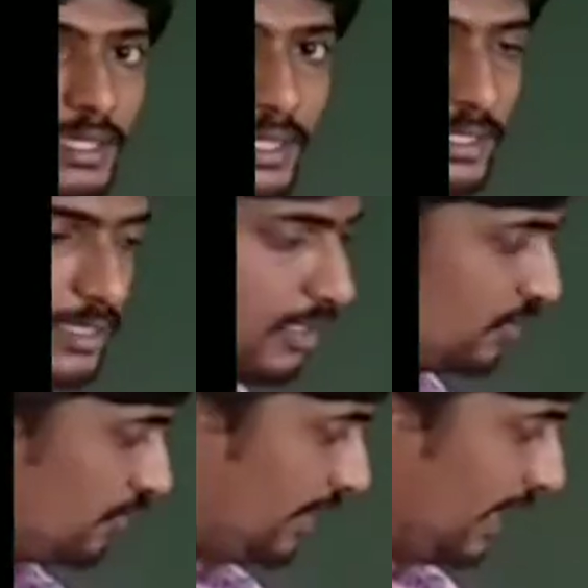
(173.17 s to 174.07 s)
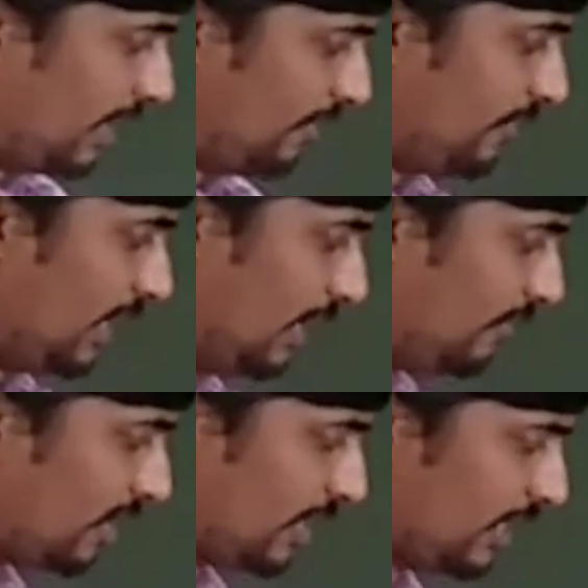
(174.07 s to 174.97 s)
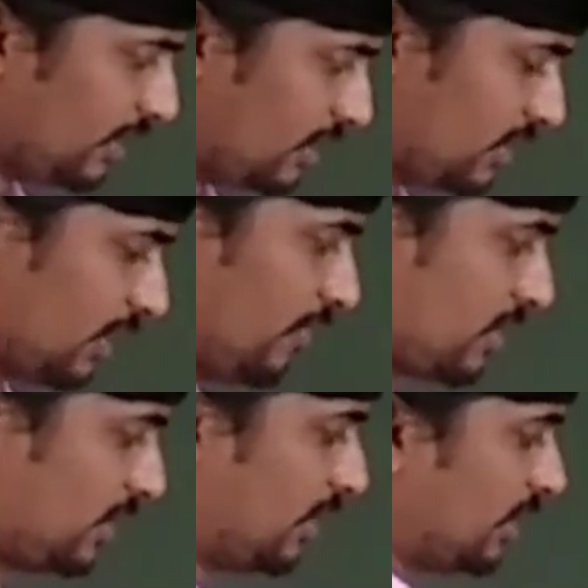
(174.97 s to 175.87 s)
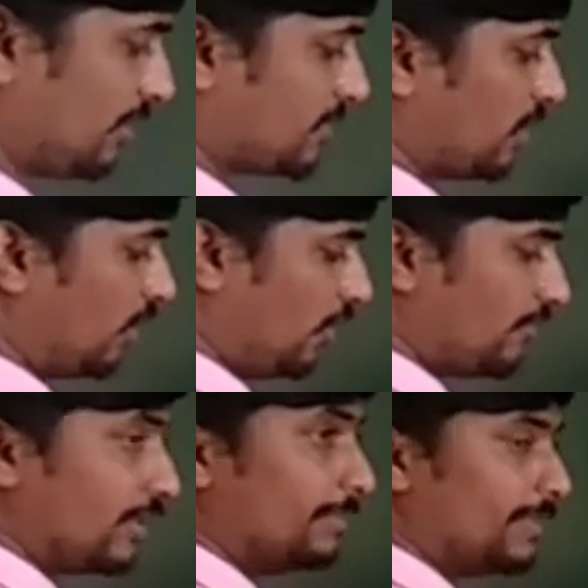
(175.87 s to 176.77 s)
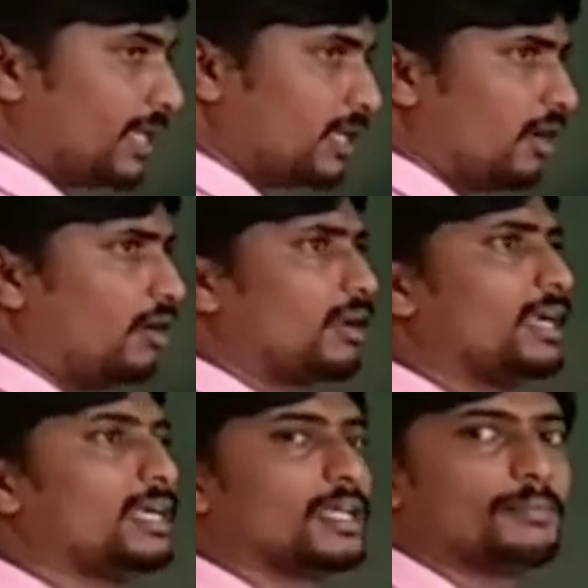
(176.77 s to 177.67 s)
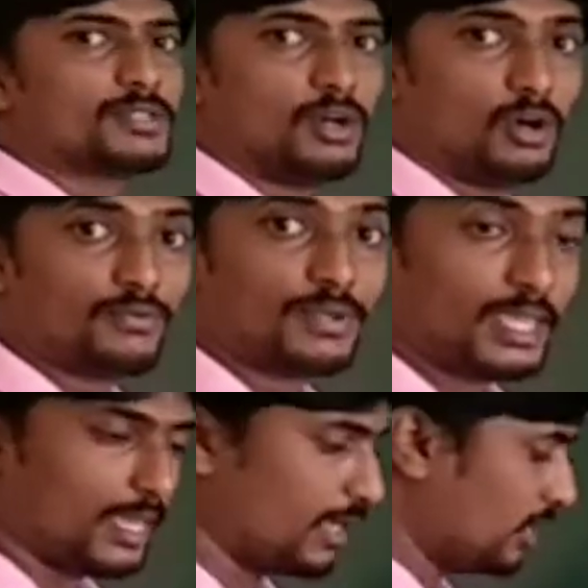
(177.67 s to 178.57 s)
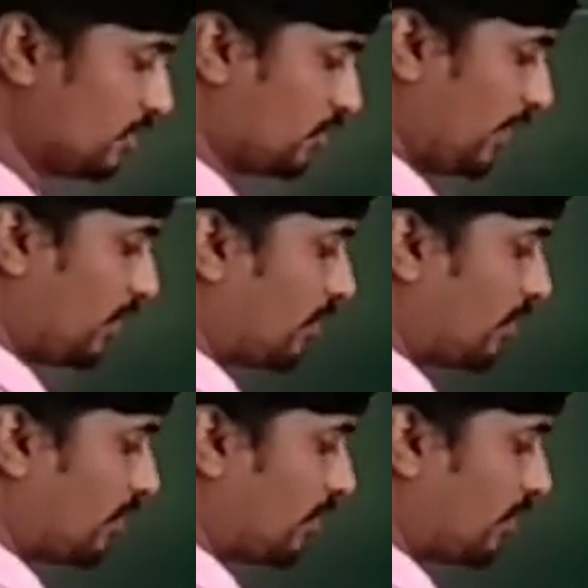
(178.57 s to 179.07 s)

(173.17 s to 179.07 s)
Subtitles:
Yes. So now I will write this equation in terms of b or in terms of a. So when you